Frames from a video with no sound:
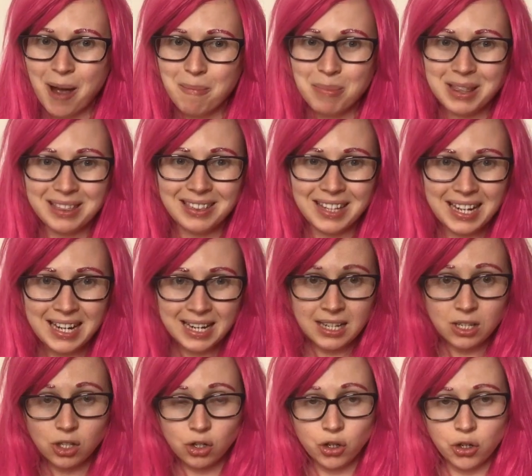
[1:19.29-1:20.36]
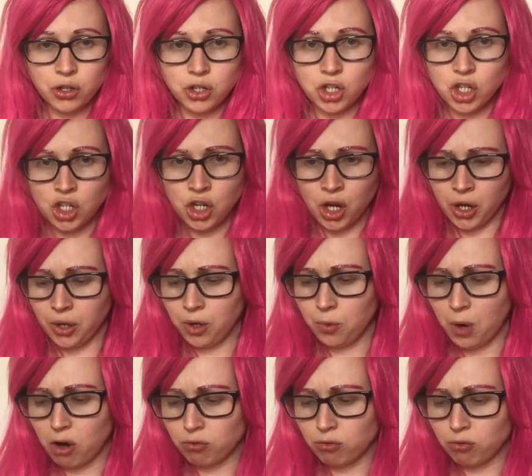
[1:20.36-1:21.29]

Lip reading: please could you